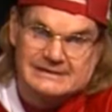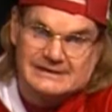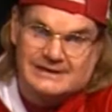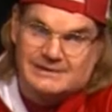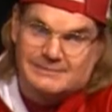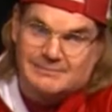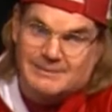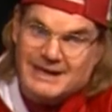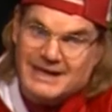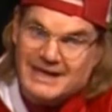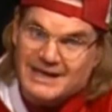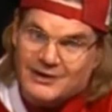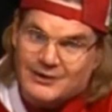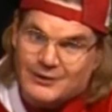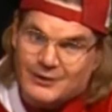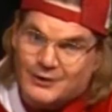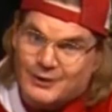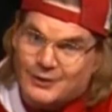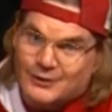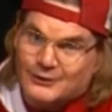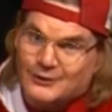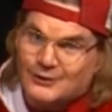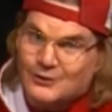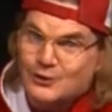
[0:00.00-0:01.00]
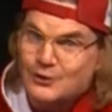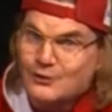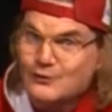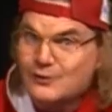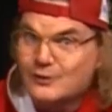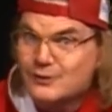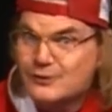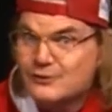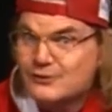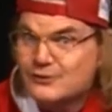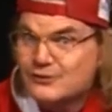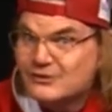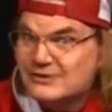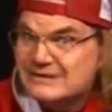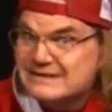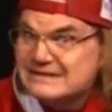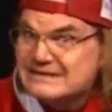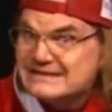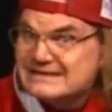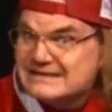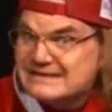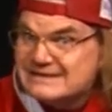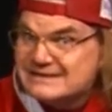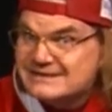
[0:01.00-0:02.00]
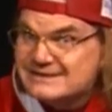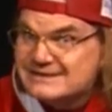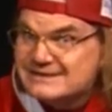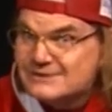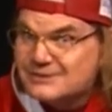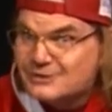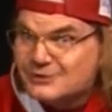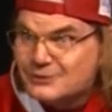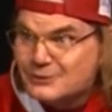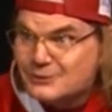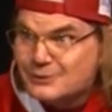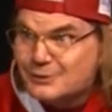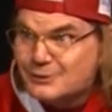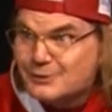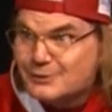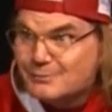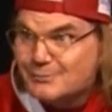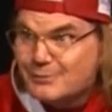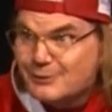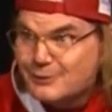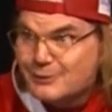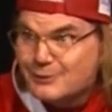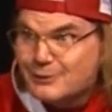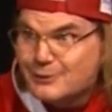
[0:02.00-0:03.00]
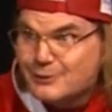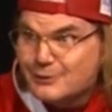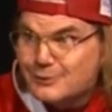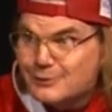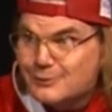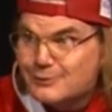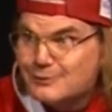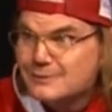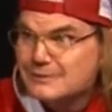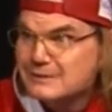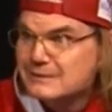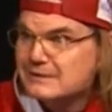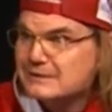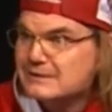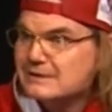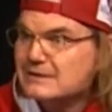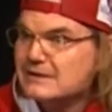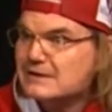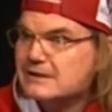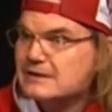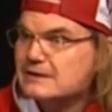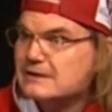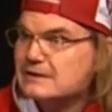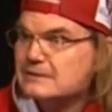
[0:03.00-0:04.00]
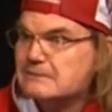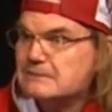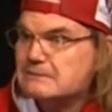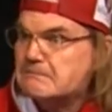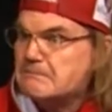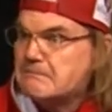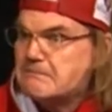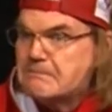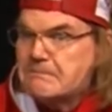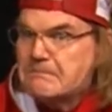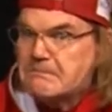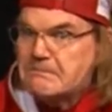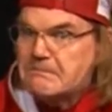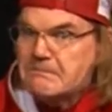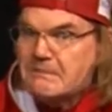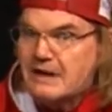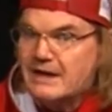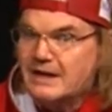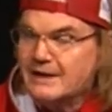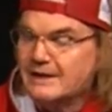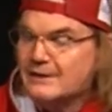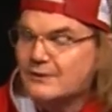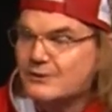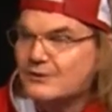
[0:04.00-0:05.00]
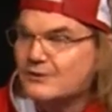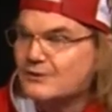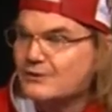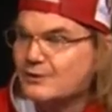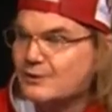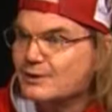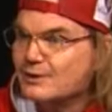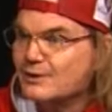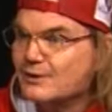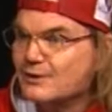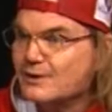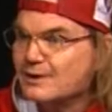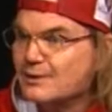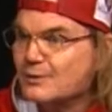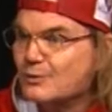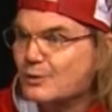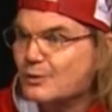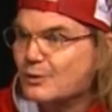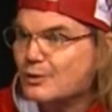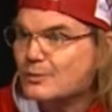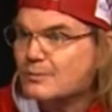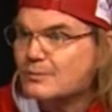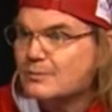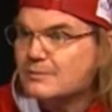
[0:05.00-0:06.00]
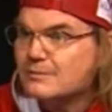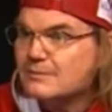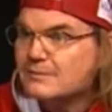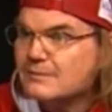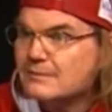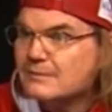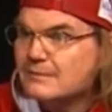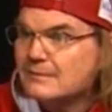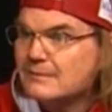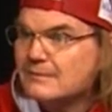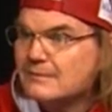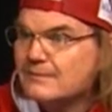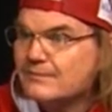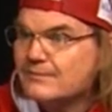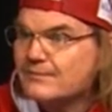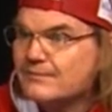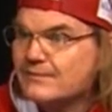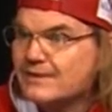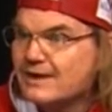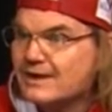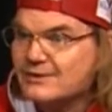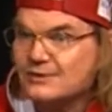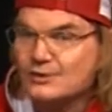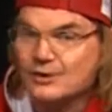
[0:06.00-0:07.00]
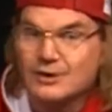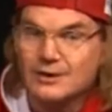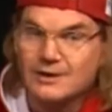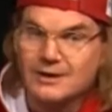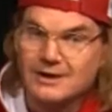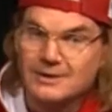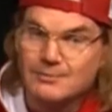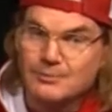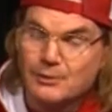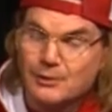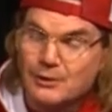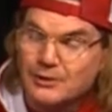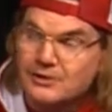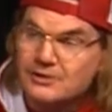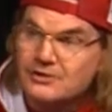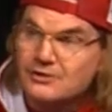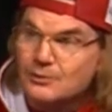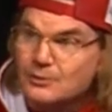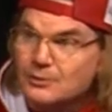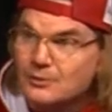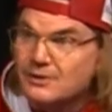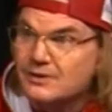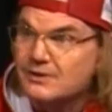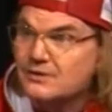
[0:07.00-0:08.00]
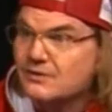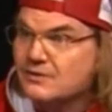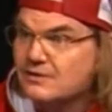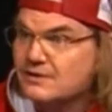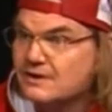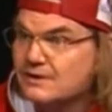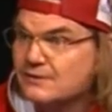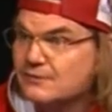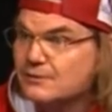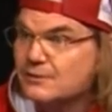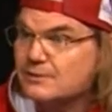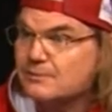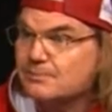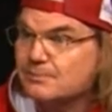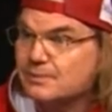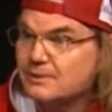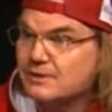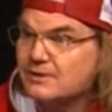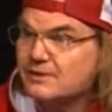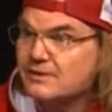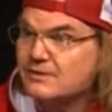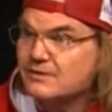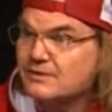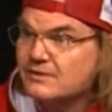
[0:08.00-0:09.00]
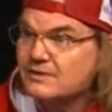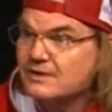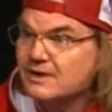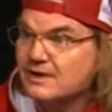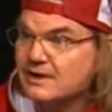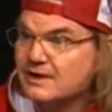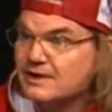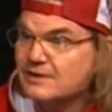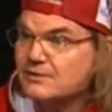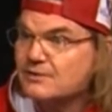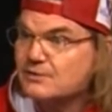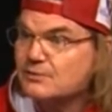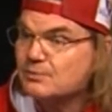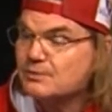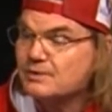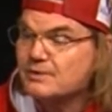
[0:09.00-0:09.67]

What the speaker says: In my crossovers, plural, I never saw anything warm. I saw a lot of purgatories at different periods of times. But